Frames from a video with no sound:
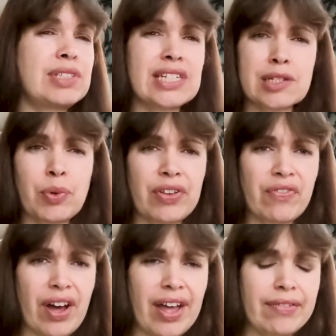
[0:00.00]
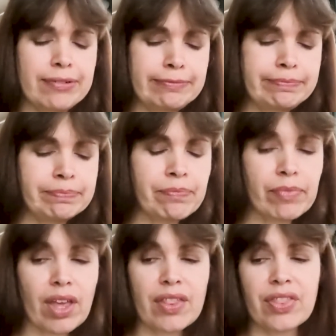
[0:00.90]
six point five.
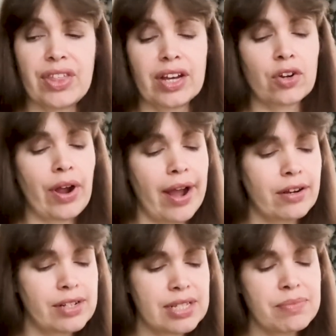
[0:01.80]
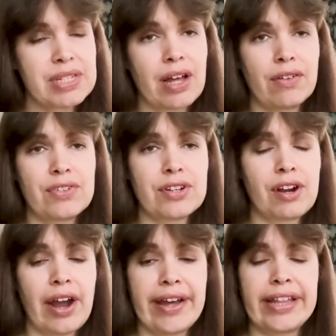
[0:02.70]
The crackers themselves
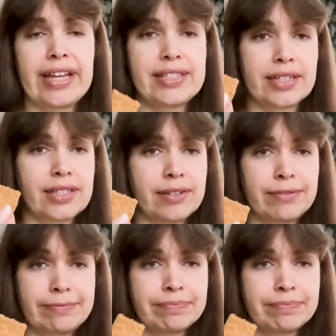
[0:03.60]
are highly addictive.